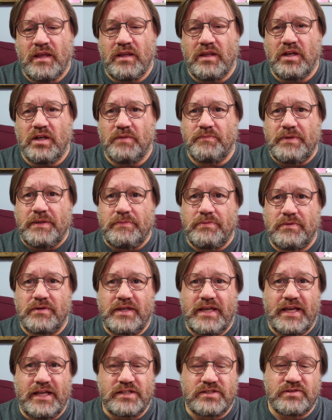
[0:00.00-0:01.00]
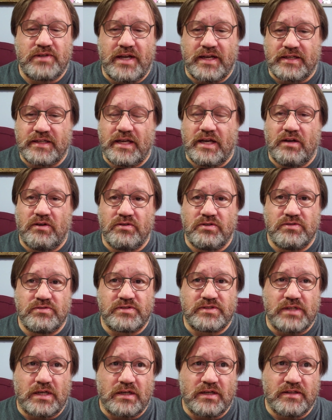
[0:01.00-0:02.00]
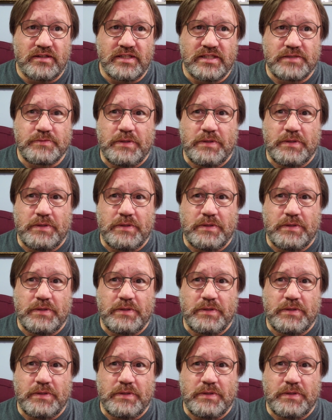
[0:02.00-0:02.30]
You know, people can't track down who started this.